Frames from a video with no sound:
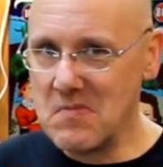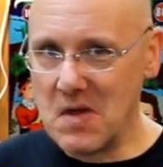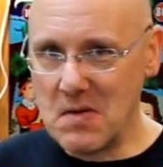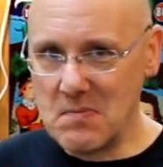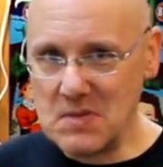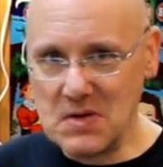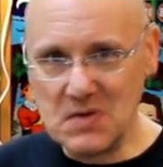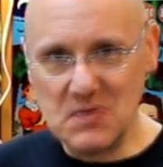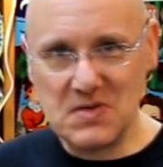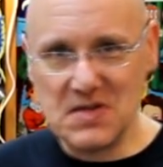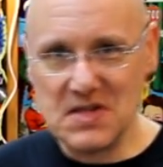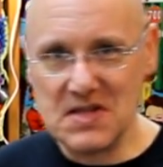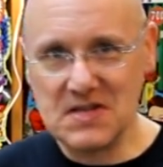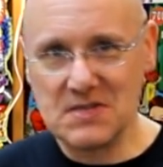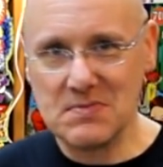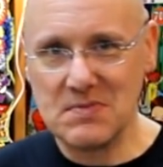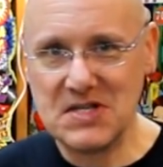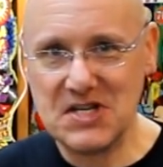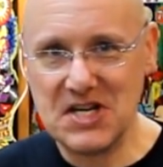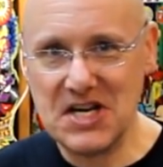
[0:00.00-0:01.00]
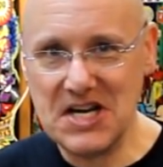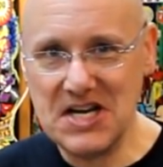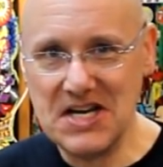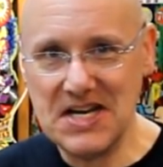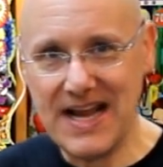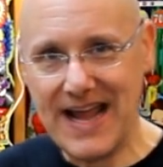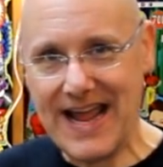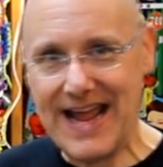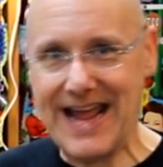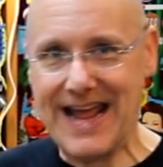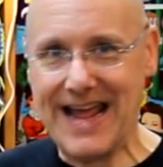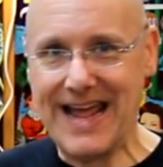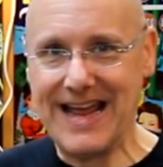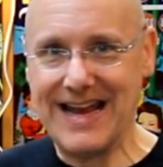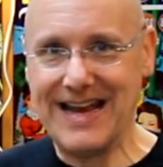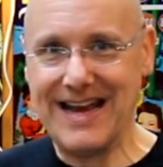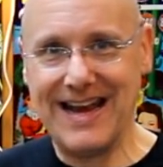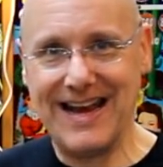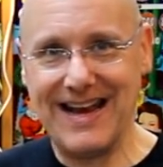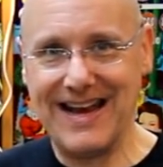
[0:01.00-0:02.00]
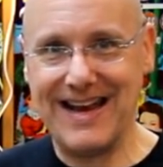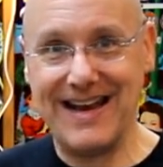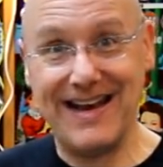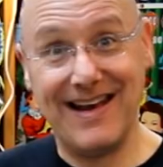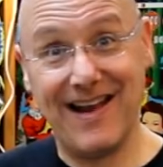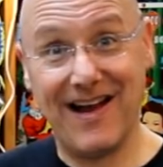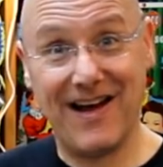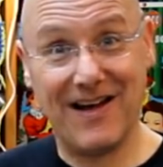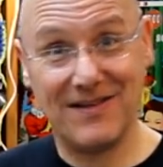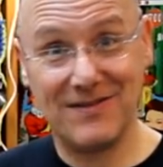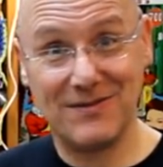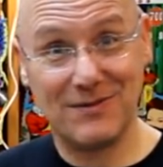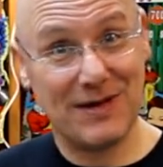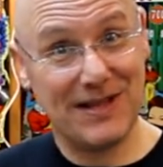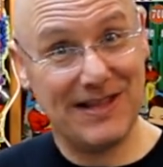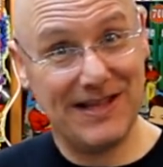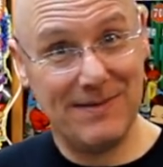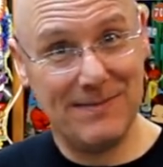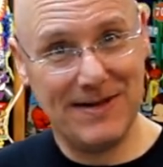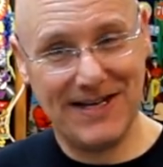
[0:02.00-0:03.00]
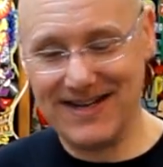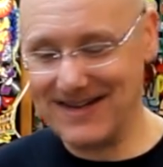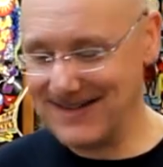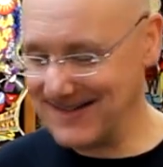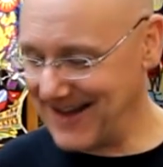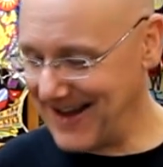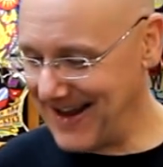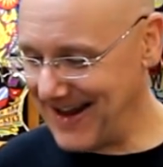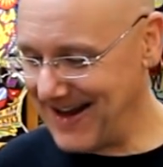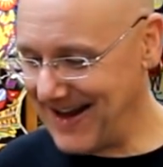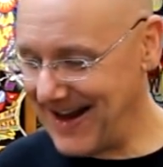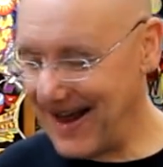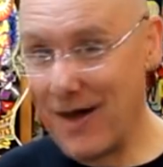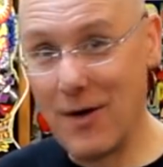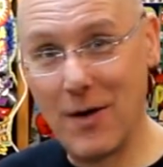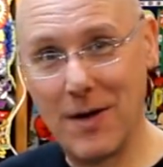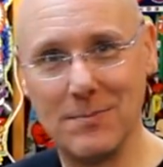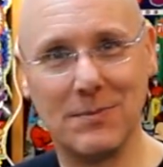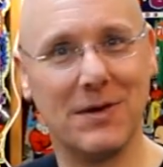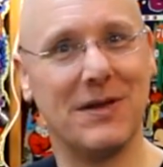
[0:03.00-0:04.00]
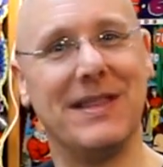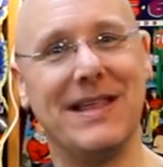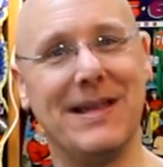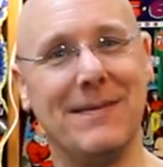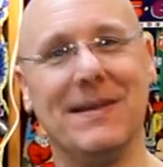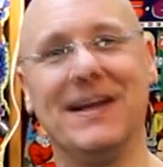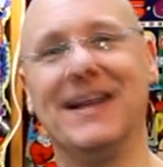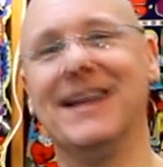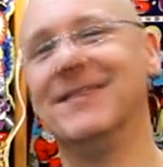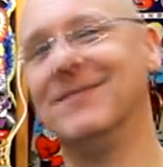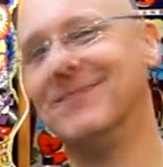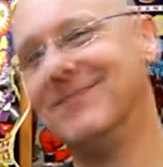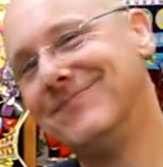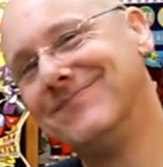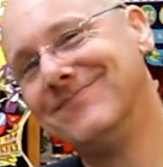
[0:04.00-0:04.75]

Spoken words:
abusing this machine and not retheming it, and now I'm retheming it.